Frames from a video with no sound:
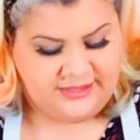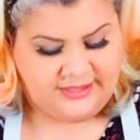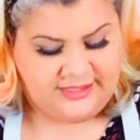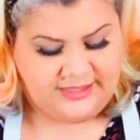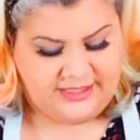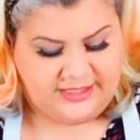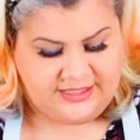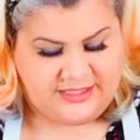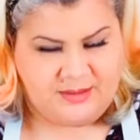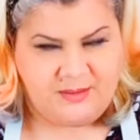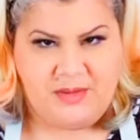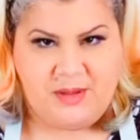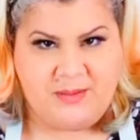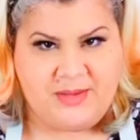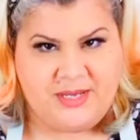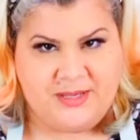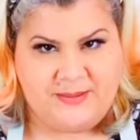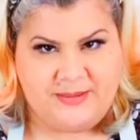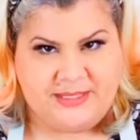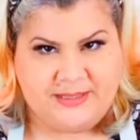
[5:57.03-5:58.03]
That's the mummy
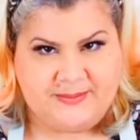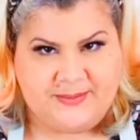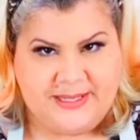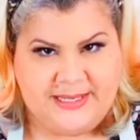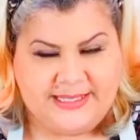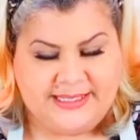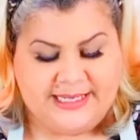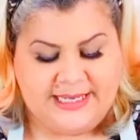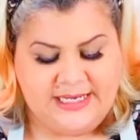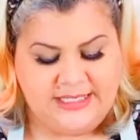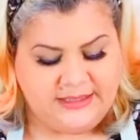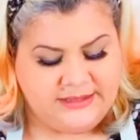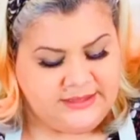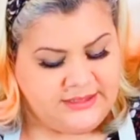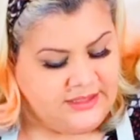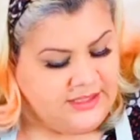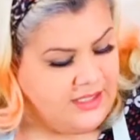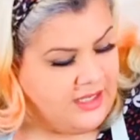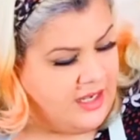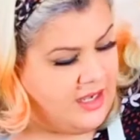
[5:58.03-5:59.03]
in me speaking.
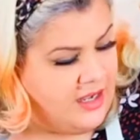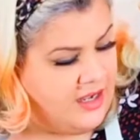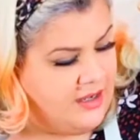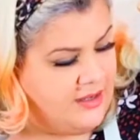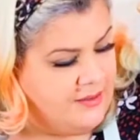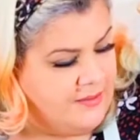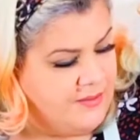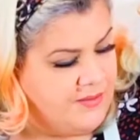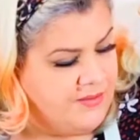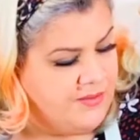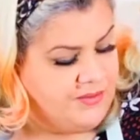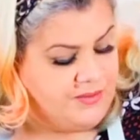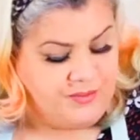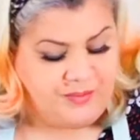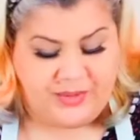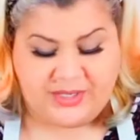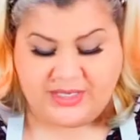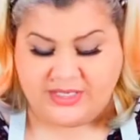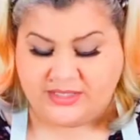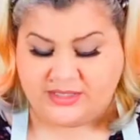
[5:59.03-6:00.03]

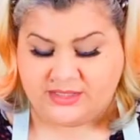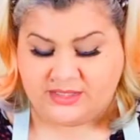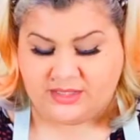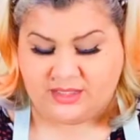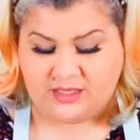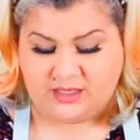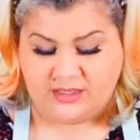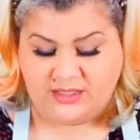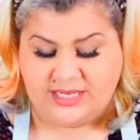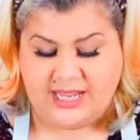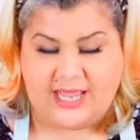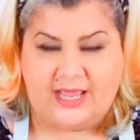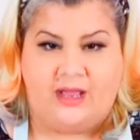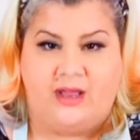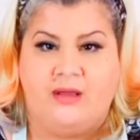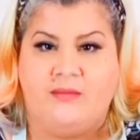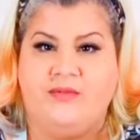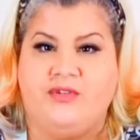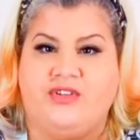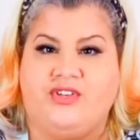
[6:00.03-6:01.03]
But yeah,
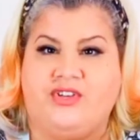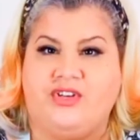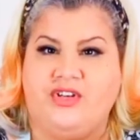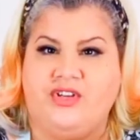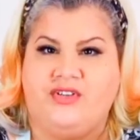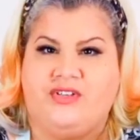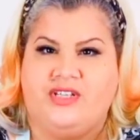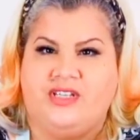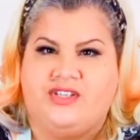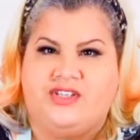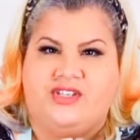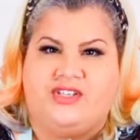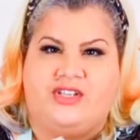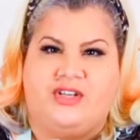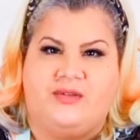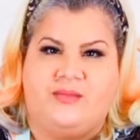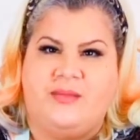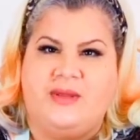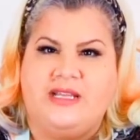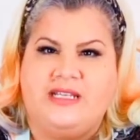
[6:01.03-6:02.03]
I'm just going to use this just so
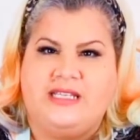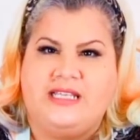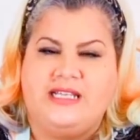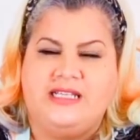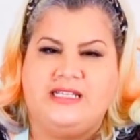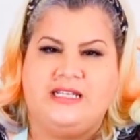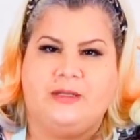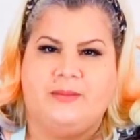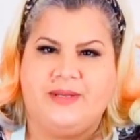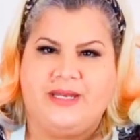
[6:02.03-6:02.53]
it makes things a little bit